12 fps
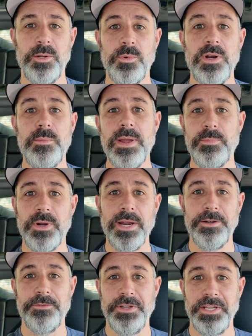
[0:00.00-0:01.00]
In one of my
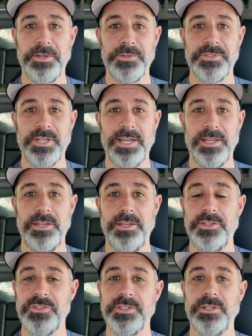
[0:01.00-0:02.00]
prior videos, I
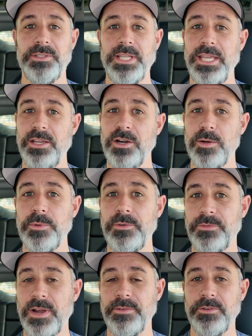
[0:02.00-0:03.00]
installed a carbon
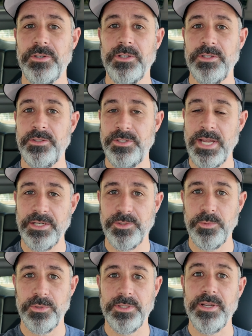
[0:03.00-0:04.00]
fiber
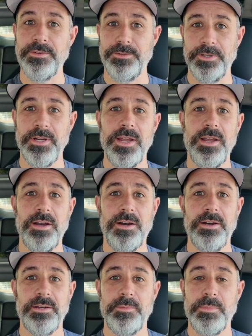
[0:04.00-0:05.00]
dashboard cover
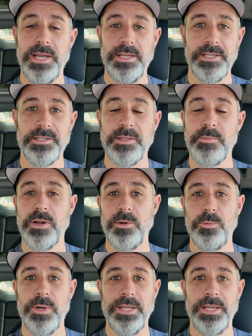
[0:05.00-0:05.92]
on my Tesla Model